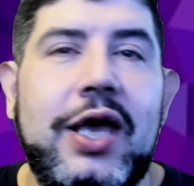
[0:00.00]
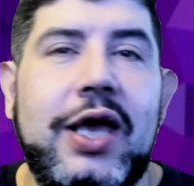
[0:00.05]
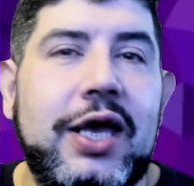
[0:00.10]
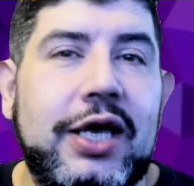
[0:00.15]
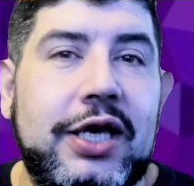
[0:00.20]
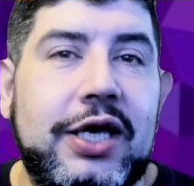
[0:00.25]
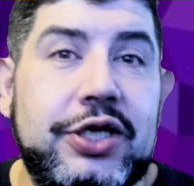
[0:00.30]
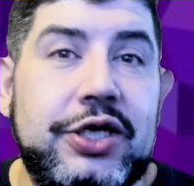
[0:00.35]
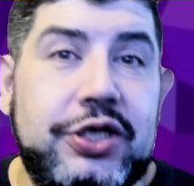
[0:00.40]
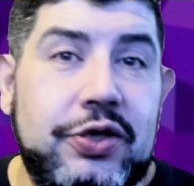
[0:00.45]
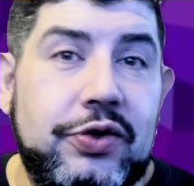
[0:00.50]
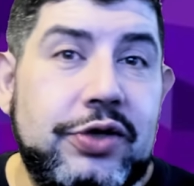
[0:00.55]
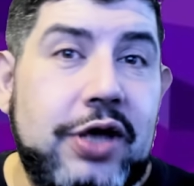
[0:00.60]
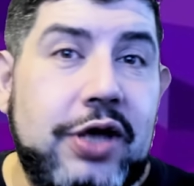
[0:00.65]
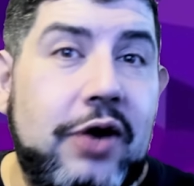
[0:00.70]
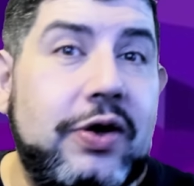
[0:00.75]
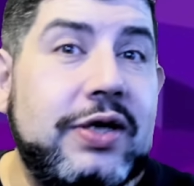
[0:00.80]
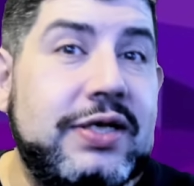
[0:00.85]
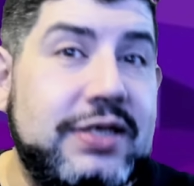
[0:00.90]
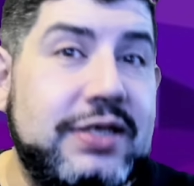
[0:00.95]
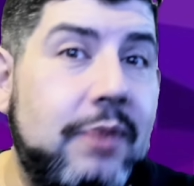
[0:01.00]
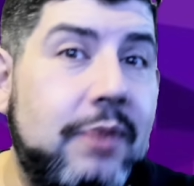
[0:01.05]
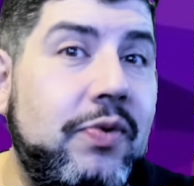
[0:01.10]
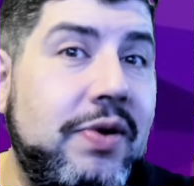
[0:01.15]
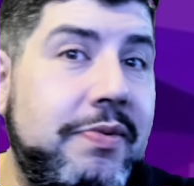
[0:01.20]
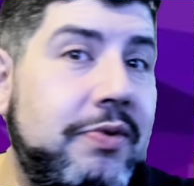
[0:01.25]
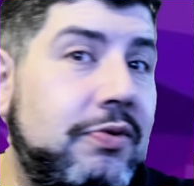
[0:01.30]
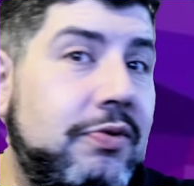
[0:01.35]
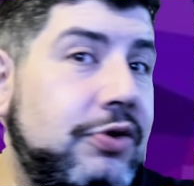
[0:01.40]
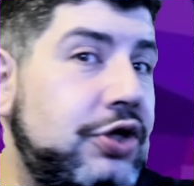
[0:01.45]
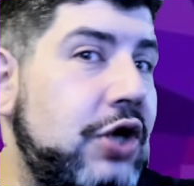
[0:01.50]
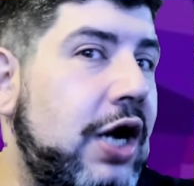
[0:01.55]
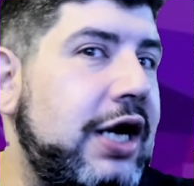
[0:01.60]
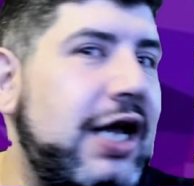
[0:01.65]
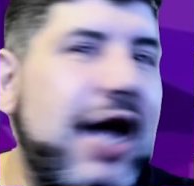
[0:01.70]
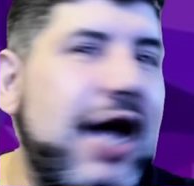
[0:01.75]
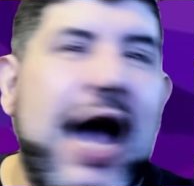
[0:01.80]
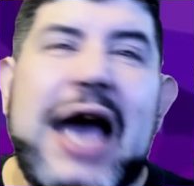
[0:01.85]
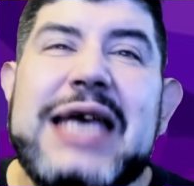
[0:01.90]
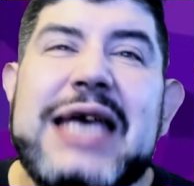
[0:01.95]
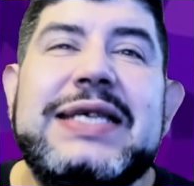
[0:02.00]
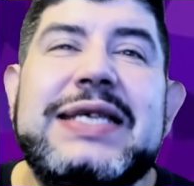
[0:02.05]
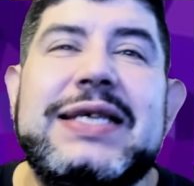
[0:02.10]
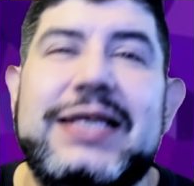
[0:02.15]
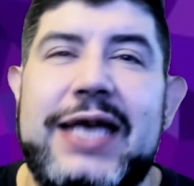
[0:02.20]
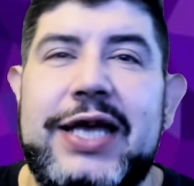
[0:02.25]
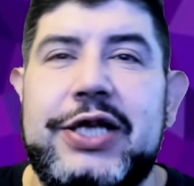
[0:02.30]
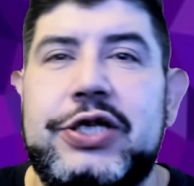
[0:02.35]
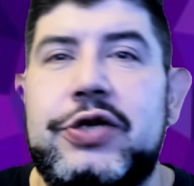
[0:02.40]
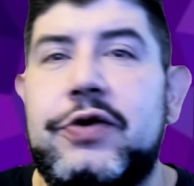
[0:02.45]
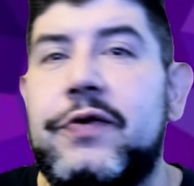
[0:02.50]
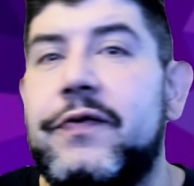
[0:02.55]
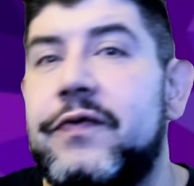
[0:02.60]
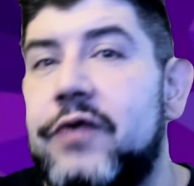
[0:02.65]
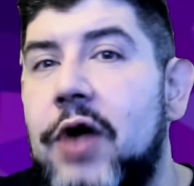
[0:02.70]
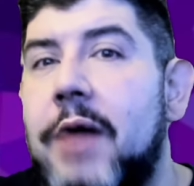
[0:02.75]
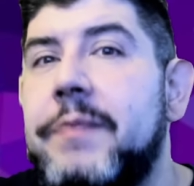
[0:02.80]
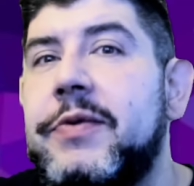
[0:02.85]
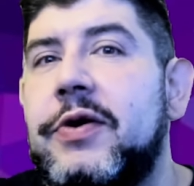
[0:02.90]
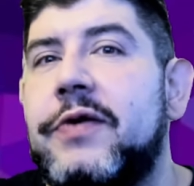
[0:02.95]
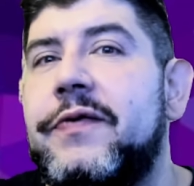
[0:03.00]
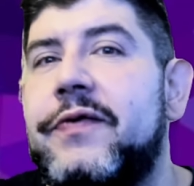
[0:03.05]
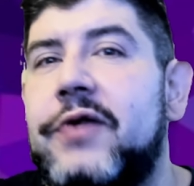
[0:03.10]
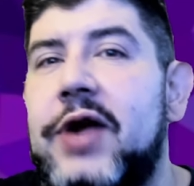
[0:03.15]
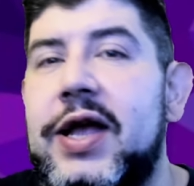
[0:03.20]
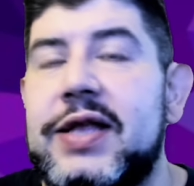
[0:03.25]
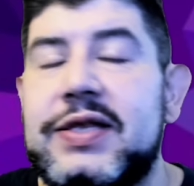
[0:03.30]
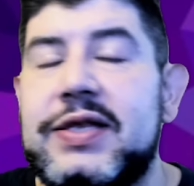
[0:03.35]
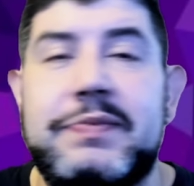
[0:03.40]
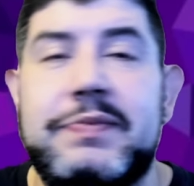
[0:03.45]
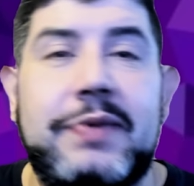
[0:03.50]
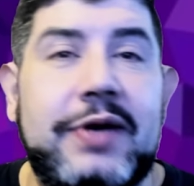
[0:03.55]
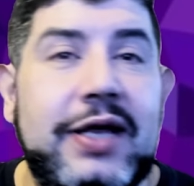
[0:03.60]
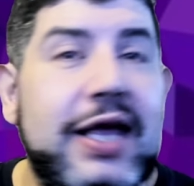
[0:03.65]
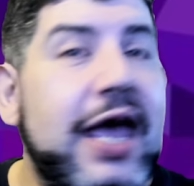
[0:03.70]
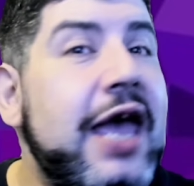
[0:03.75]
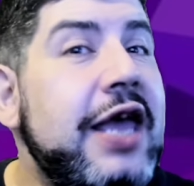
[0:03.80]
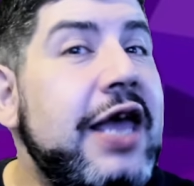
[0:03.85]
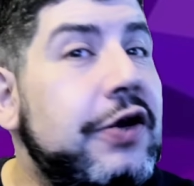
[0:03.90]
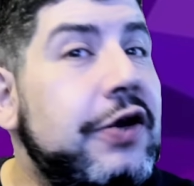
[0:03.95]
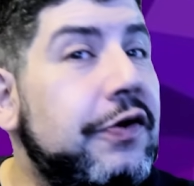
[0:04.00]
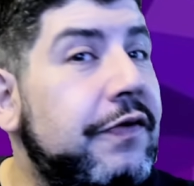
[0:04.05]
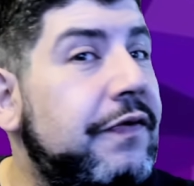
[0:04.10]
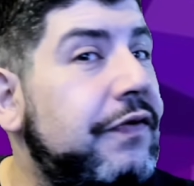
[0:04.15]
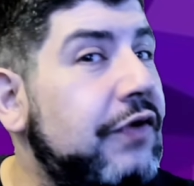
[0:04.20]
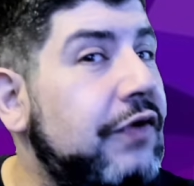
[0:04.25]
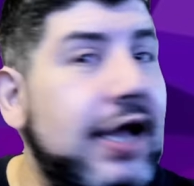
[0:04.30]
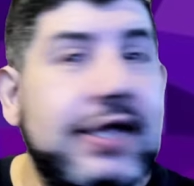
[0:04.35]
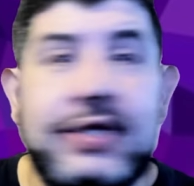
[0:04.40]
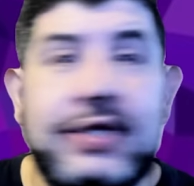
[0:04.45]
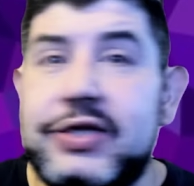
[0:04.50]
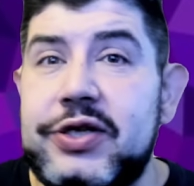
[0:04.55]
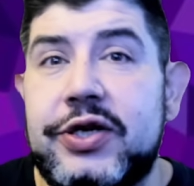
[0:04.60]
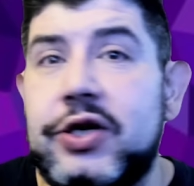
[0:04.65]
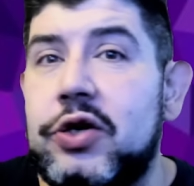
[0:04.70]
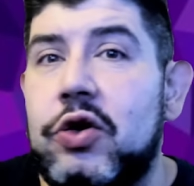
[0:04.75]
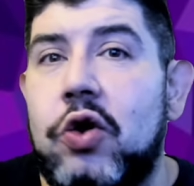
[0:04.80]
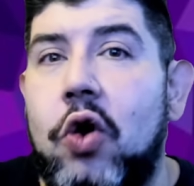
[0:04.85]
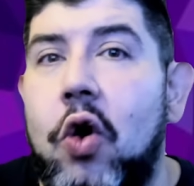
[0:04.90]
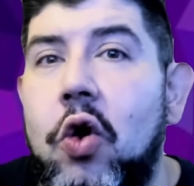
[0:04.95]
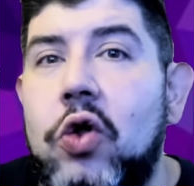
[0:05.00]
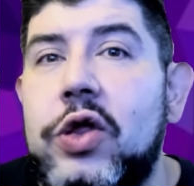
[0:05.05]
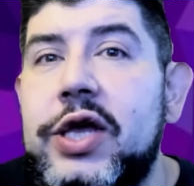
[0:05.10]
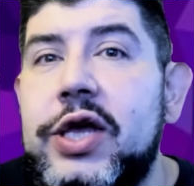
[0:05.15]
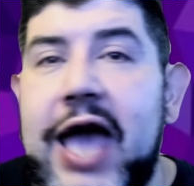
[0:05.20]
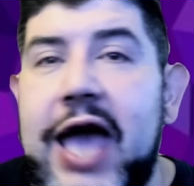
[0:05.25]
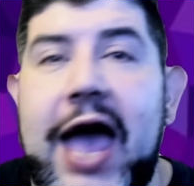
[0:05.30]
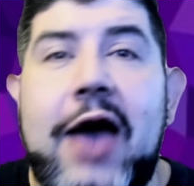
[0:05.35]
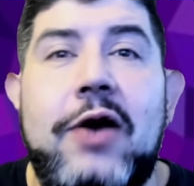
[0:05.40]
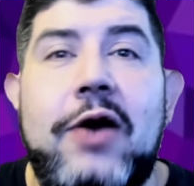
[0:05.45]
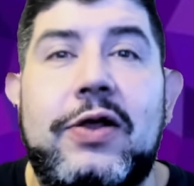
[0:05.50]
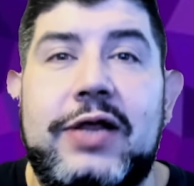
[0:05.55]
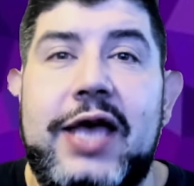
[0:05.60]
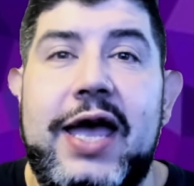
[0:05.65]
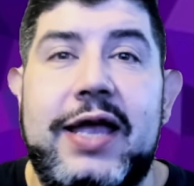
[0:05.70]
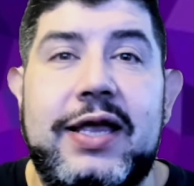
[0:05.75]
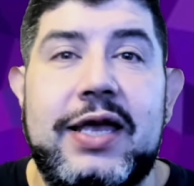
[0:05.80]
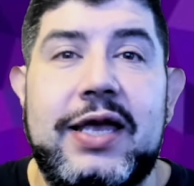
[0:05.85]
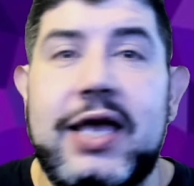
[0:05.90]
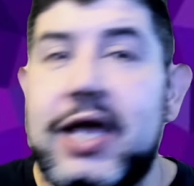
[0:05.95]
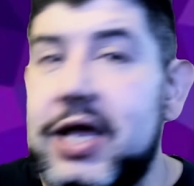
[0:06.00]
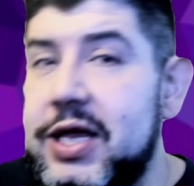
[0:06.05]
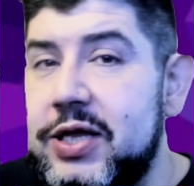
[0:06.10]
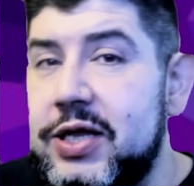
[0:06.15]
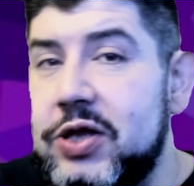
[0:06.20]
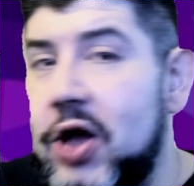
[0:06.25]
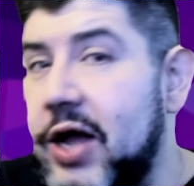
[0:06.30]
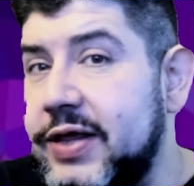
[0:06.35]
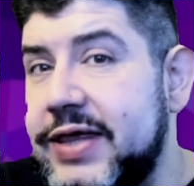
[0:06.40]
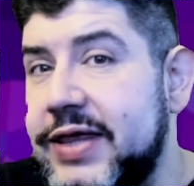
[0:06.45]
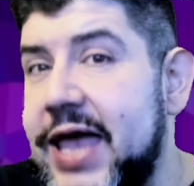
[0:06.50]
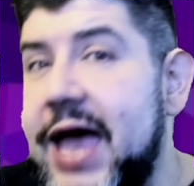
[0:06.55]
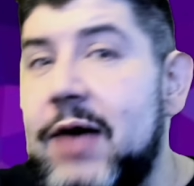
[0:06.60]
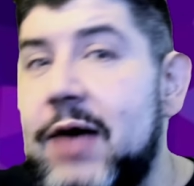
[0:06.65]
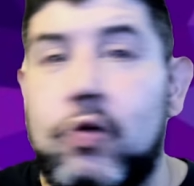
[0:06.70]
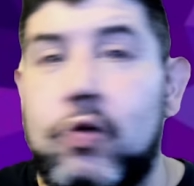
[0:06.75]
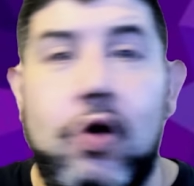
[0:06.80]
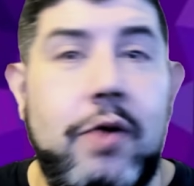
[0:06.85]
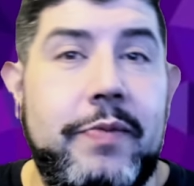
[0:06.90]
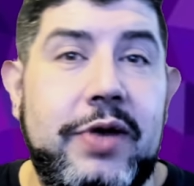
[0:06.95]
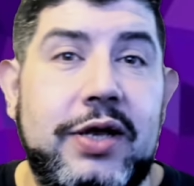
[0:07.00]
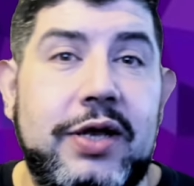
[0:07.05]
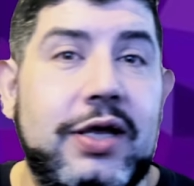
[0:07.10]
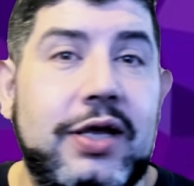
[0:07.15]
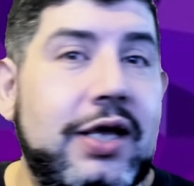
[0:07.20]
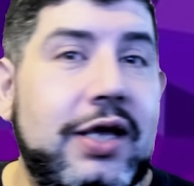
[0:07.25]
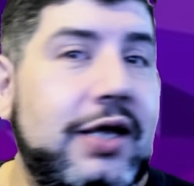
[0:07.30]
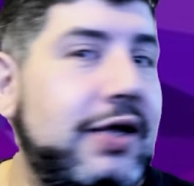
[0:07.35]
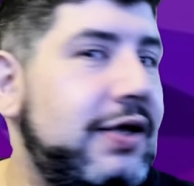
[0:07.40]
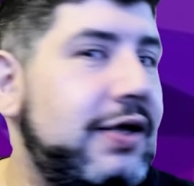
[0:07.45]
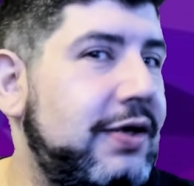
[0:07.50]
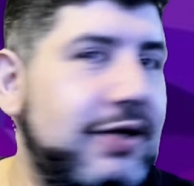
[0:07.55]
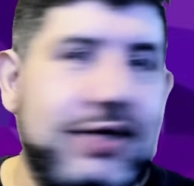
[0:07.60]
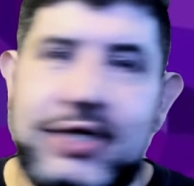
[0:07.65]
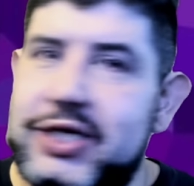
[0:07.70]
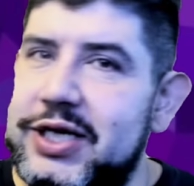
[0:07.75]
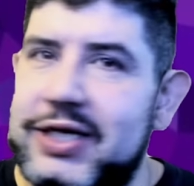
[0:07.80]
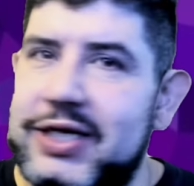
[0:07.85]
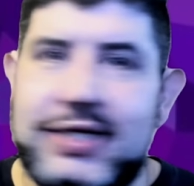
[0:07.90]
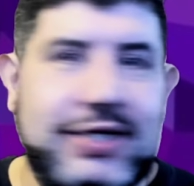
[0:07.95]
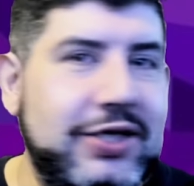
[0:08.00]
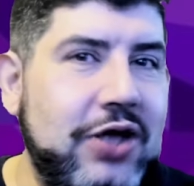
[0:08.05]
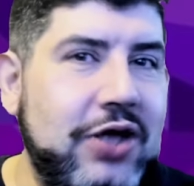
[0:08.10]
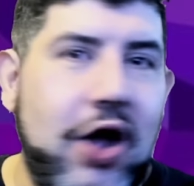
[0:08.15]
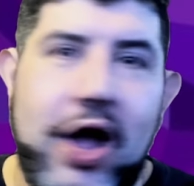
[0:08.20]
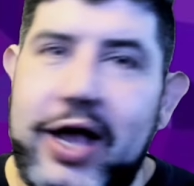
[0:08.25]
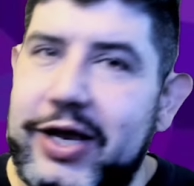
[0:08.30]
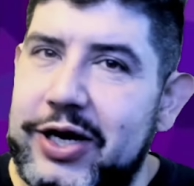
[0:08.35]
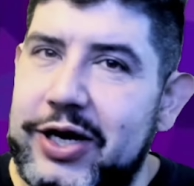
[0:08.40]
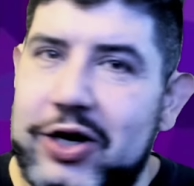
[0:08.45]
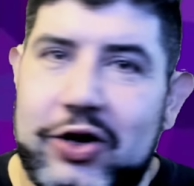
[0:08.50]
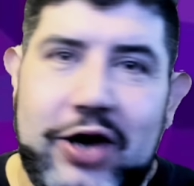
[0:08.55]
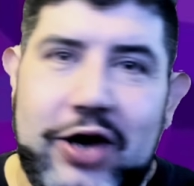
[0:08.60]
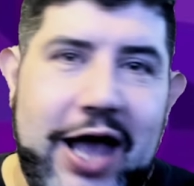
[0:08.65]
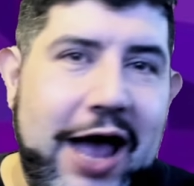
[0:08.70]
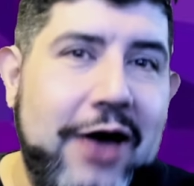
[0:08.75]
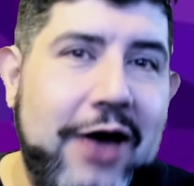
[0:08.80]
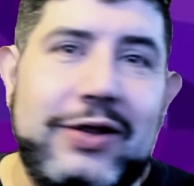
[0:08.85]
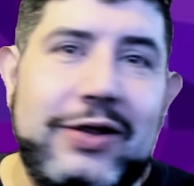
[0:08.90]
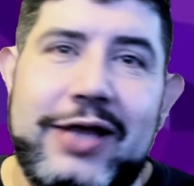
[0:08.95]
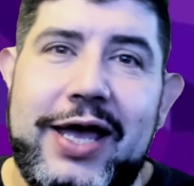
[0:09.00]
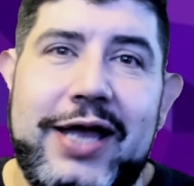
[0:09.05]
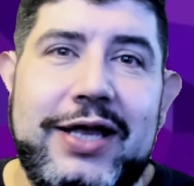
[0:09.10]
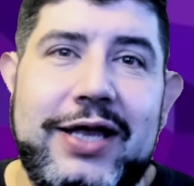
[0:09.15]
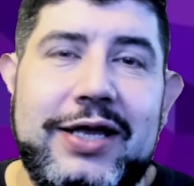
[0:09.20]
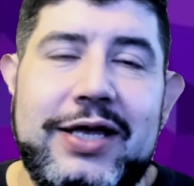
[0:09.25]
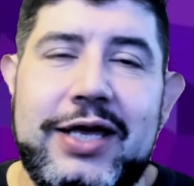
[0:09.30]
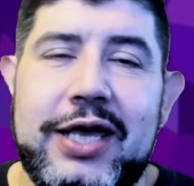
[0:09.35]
because you'll notice some women will try to isolate you from your friends but your friends are your only outlet not that woman she's not your outlet